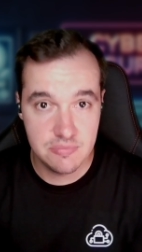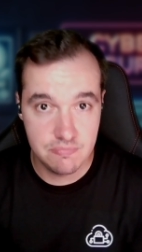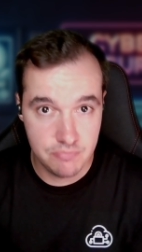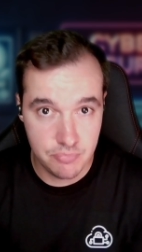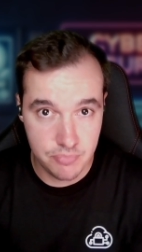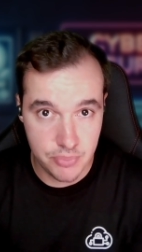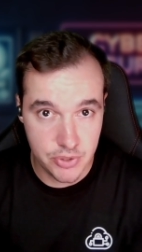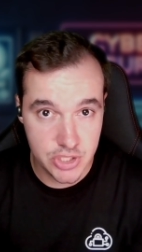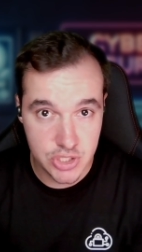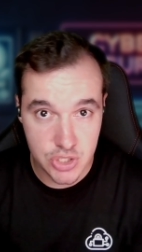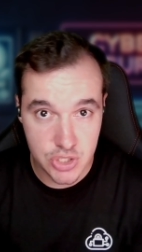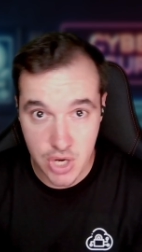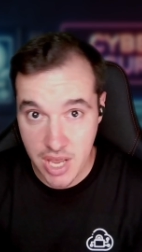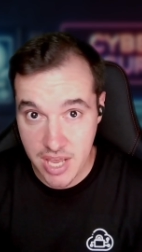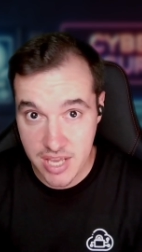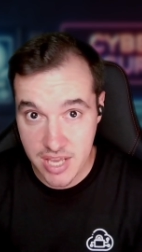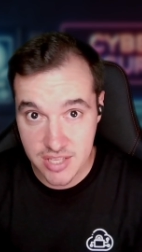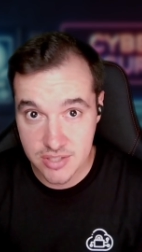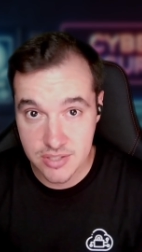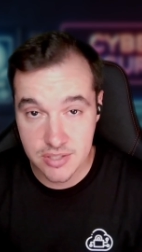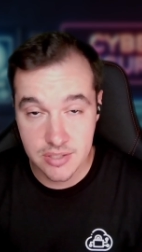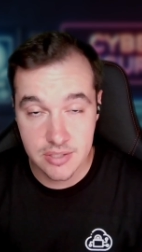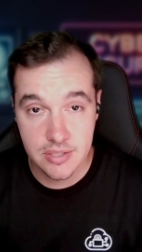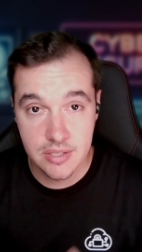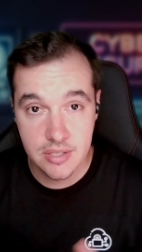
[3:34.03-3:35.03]

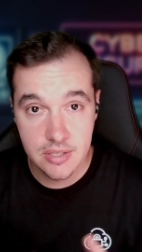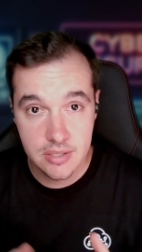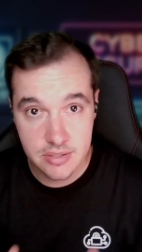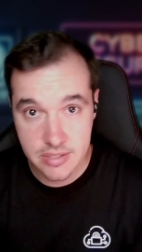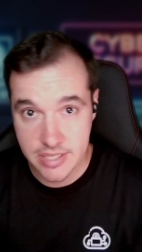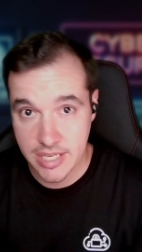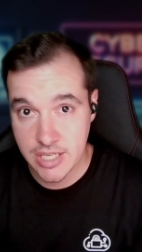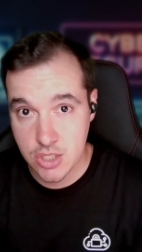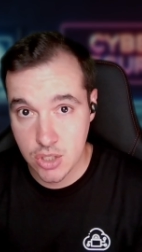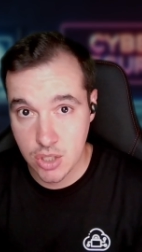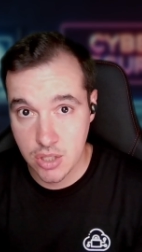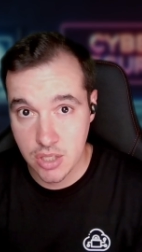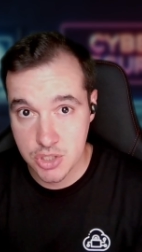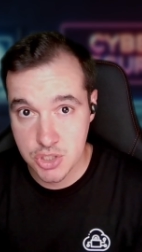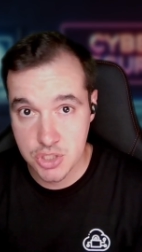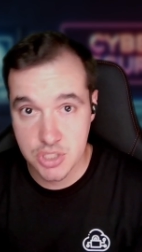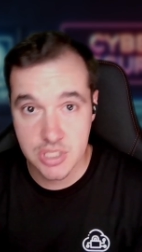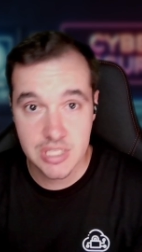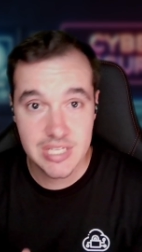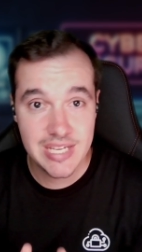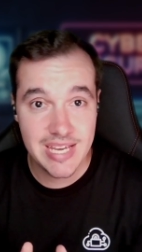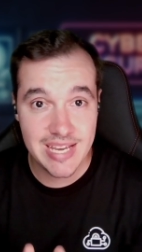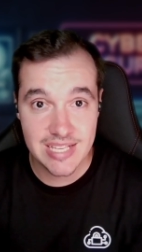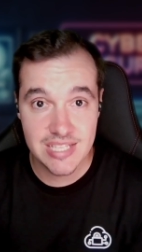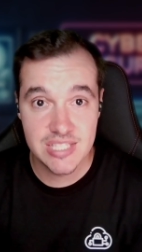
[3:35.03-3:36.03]
pre-trained technology
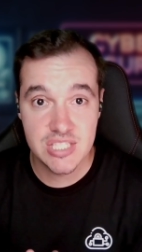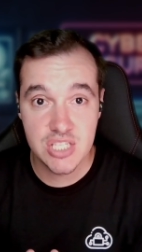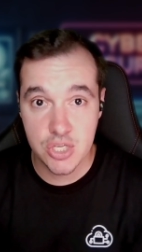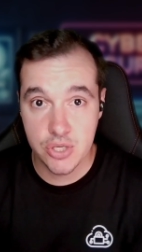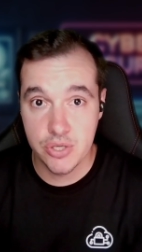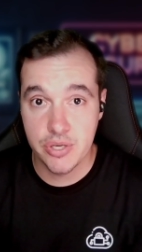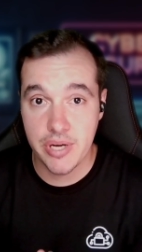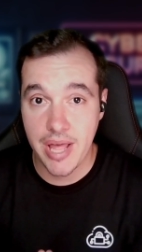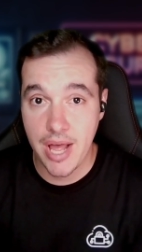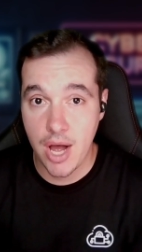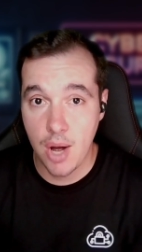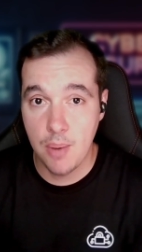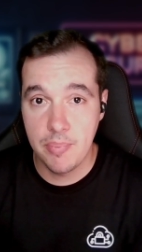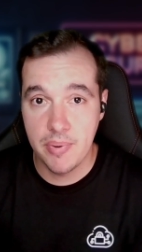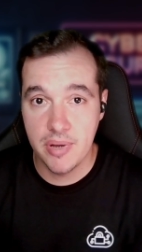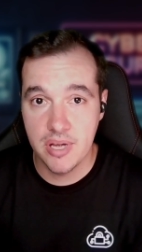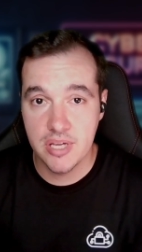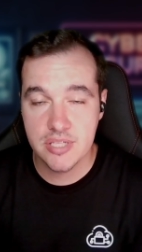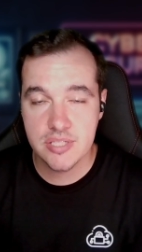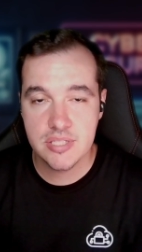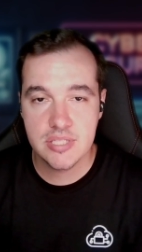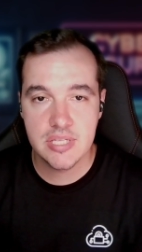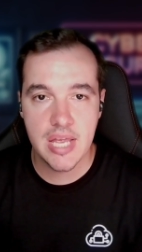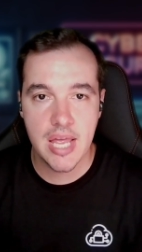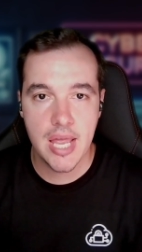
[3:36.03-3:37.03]
is here to help
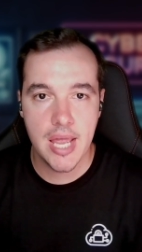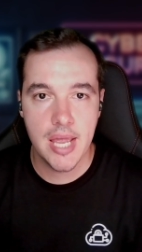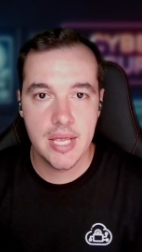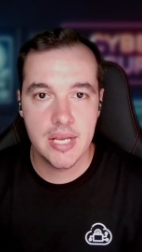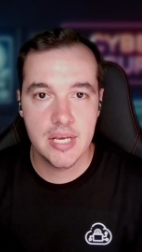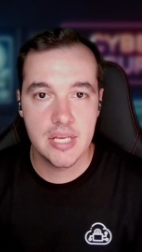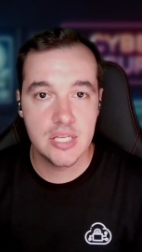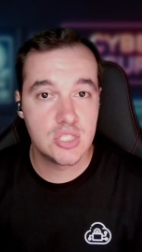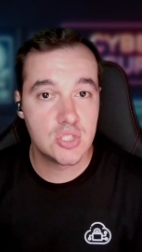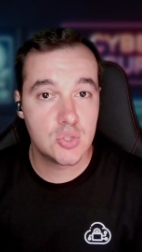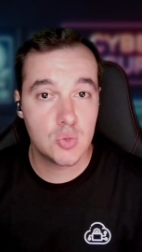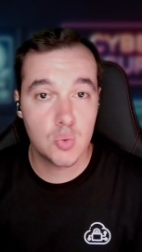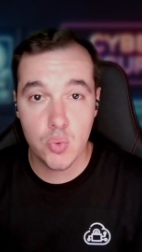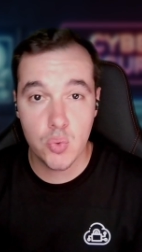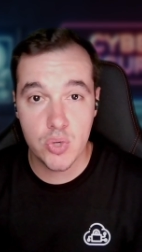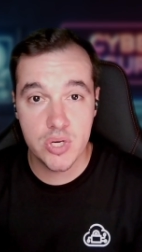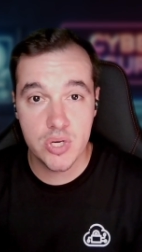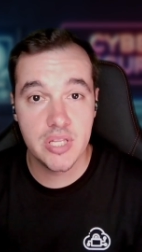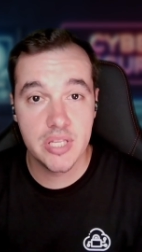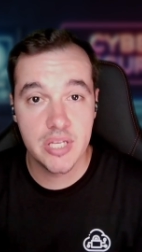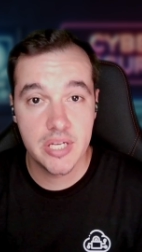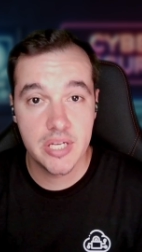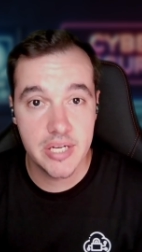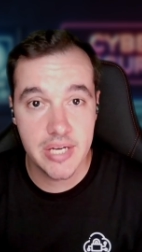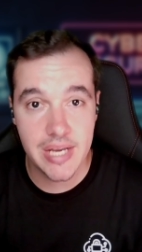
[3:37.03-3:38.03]
us, and it's
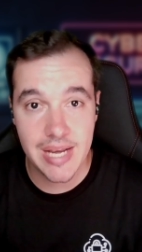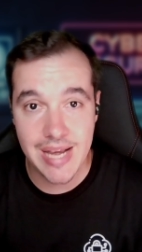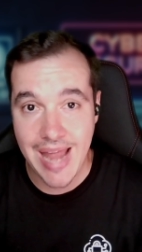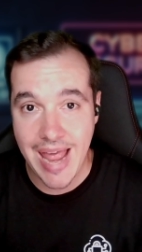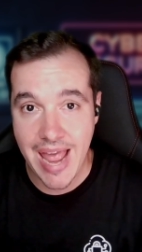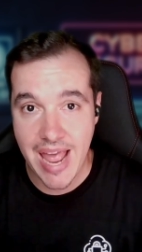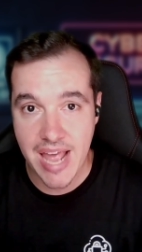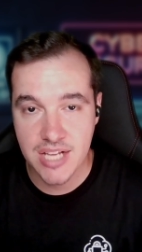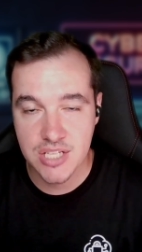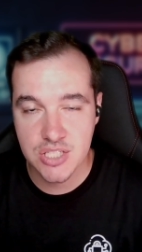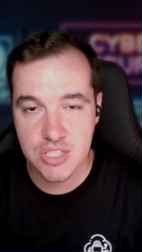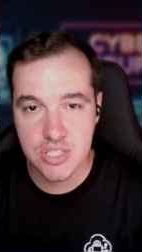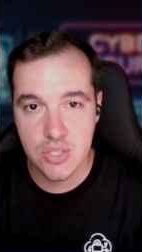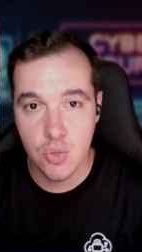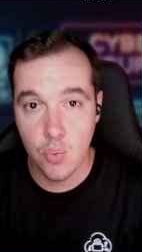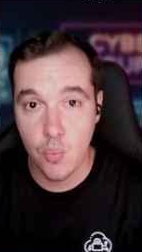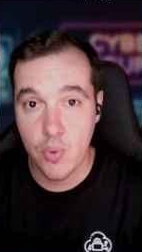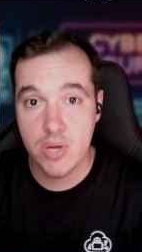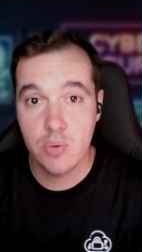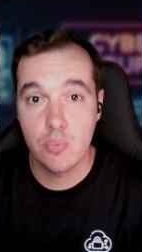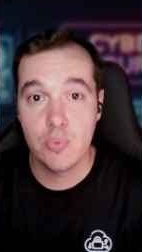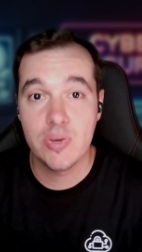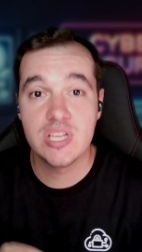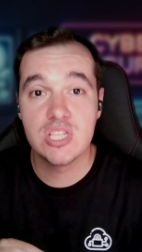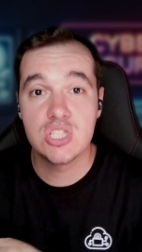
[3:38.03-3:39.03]
really going to enhance the way
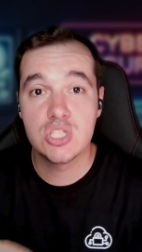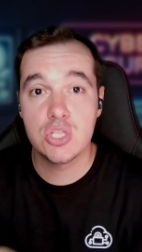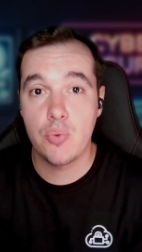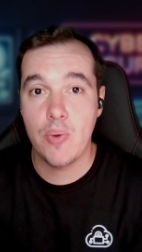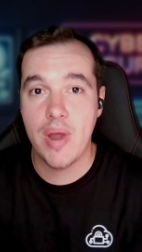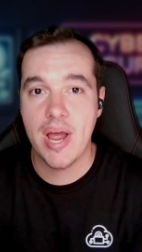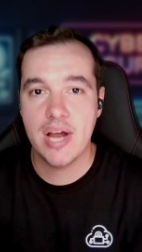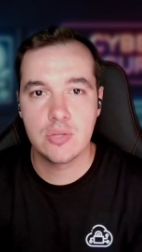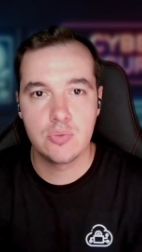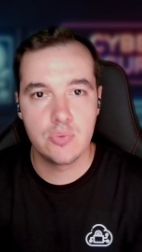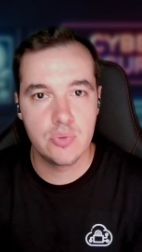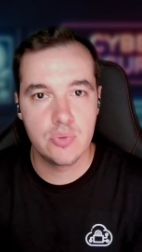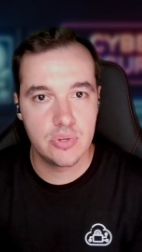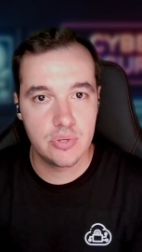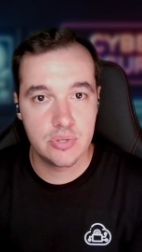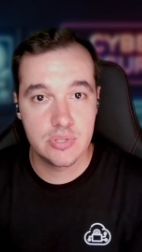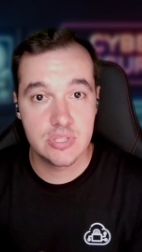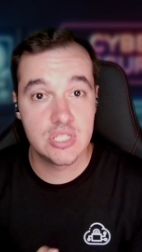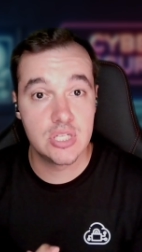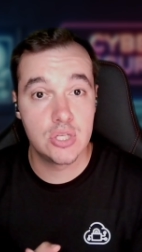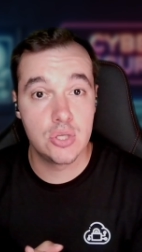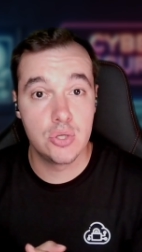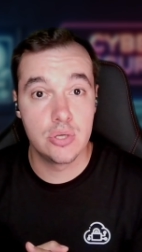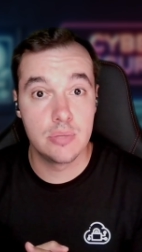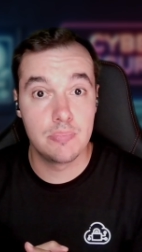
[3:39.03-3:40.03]
we interact with
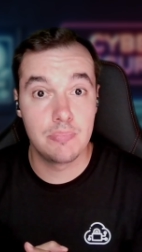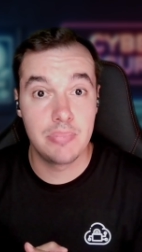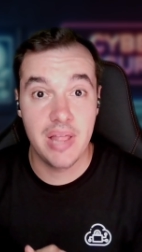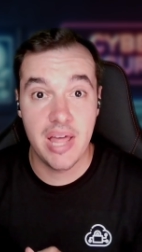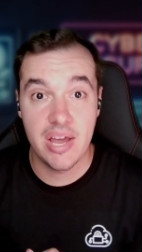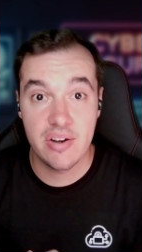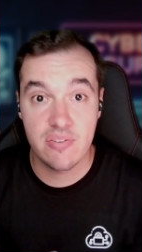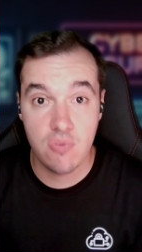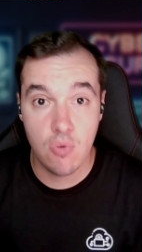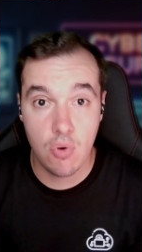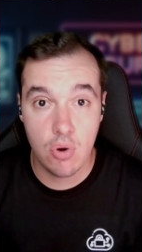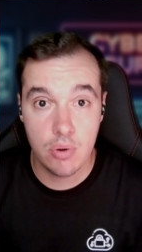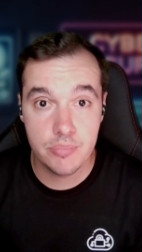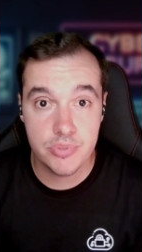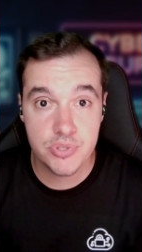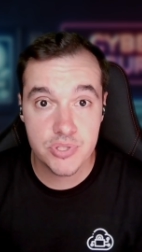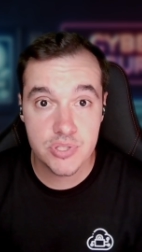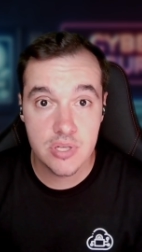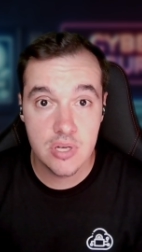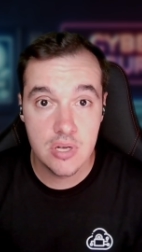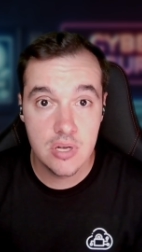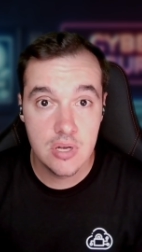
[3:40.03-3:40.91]
security platforms.